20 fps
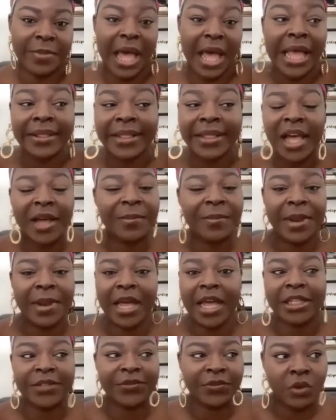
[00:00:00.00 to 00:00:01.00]
And that
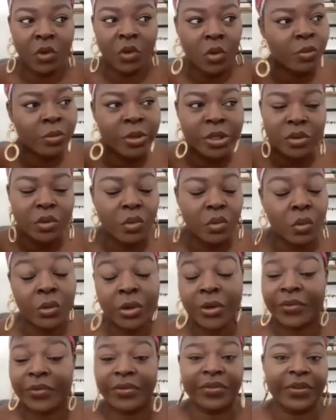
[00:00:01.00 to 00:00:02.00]
applies for almost all
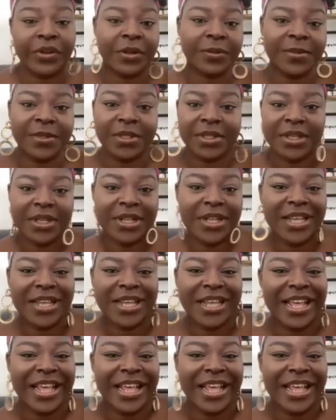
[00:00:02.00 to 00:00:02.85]
of the verbs. And